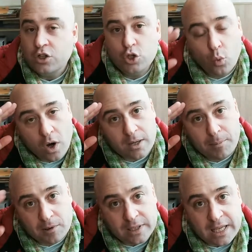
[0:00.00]
You want to
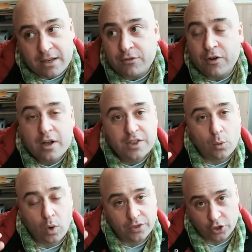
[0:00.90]
believe that
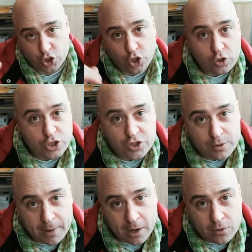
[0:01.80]
what the church is
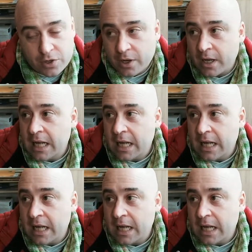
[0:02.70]
about